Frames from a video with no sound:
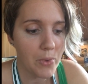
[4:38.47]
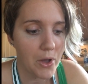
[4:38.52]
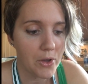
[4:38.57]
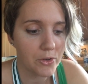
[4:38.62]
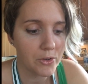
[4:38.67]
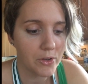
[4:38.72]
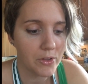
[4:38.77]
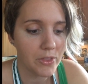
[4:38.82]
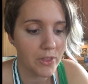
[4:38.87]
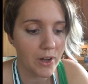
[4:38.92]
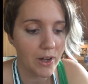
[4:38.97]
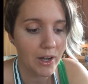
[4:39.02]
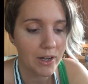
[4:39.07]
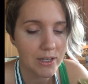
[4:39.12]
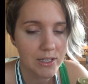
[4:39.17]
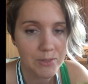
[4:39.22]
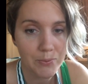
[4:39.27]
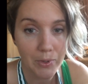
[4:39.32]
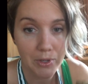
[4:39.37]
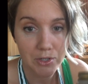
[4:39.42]
powder in there,
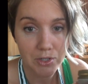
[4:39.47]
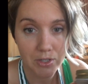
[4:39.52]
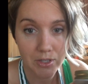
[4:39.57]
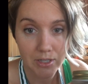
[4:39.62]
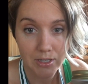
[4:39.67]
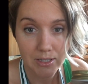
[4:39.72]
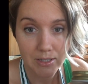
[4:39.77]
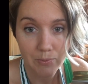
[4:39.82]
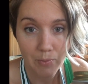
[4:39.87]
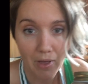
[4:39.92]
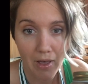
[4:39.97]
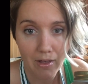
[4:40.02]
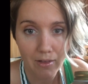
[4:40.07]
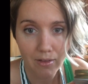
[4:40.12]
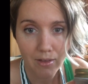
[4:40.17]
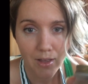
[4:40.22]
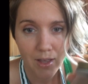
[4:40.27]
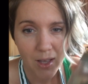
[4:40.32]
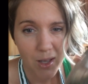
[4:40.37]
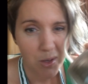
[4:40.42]
and especially a smell.